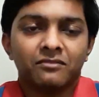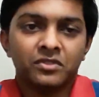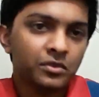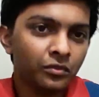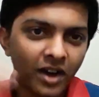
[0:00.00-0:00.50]

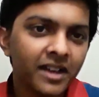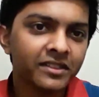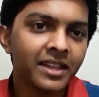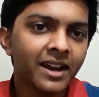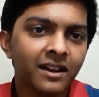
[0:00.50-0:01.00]
so why
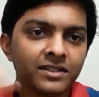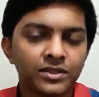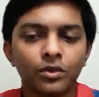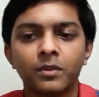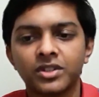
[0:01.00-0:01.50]
there are
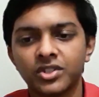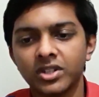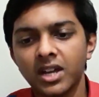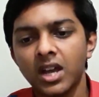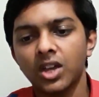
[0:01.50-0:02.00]
so
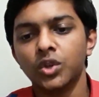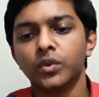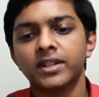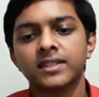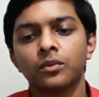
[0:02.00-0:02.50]
much
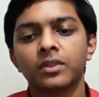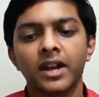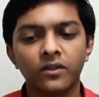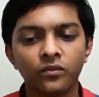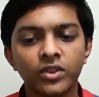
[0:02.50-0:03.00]
units out
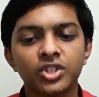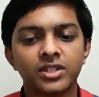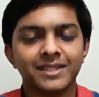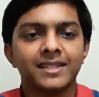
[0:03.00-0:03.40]
there and which